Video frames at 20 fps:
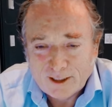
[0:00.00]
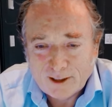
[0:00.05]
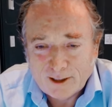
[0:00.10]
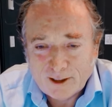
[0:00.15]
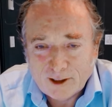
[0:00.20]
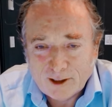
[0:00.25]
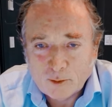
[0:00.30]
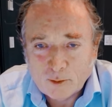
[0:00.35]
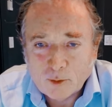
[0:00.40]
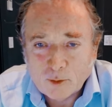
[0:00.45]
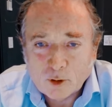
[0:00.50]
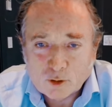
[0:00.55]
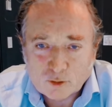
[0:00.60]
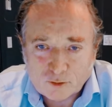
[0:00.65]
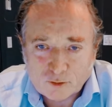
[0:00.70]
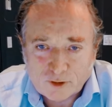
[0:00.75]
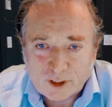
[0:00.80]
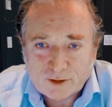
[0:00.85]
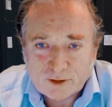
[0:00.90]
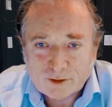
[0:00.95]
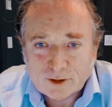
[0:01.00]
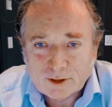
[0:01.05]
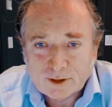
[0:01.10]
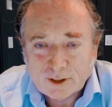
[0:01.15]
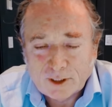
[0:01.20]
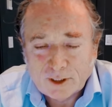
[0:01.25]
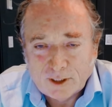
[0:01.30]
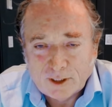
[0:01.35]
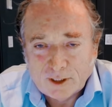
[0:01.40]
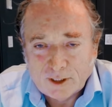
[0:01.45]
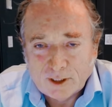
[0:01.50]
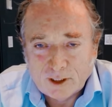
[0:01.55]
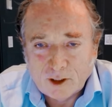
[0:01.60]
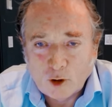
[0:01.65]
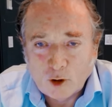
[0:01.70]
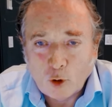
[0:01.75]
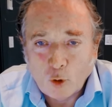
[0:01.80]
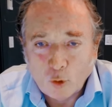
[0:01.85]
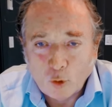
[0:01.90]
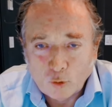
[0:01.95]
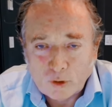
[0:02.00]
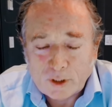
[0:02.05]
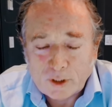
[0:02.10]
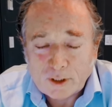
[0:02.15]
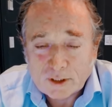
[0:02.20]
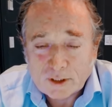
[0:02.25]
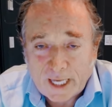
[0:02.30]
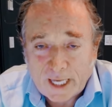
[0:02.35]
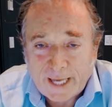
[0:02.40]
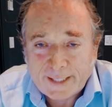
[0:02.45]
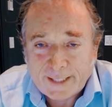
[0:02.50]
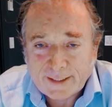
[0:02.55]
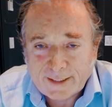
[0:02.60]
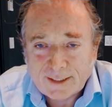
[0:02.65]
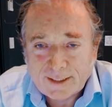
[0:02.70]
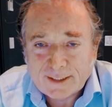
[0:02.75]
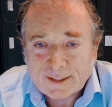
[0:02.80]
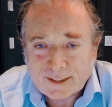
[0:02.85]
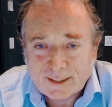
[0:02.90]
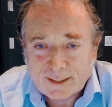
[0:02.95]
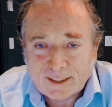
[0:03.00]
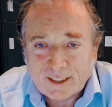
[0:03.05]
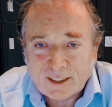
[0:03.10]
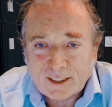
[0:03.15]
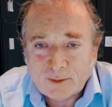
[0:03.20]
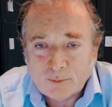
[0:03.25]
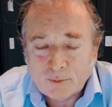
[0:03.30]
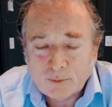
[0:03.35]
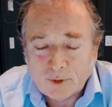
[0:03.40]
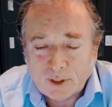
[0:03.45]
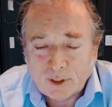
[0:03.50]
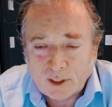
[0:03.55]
most favorite holdings at this time,